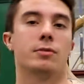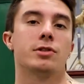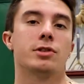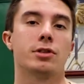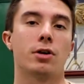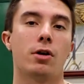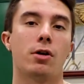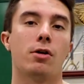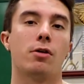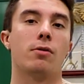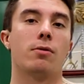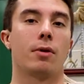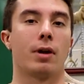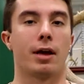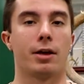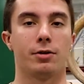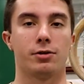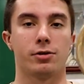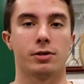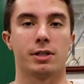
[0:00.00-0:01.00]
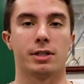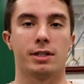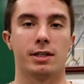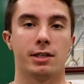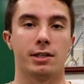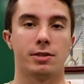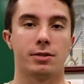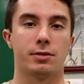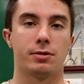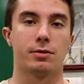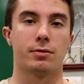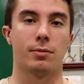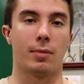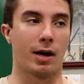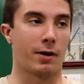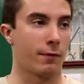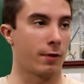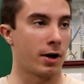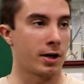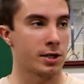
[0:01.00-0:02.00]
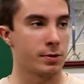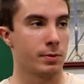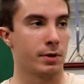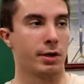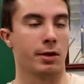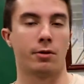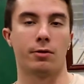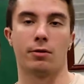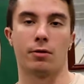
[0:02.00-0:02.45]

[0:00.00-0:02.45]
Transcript: So what I usually teach my freshmen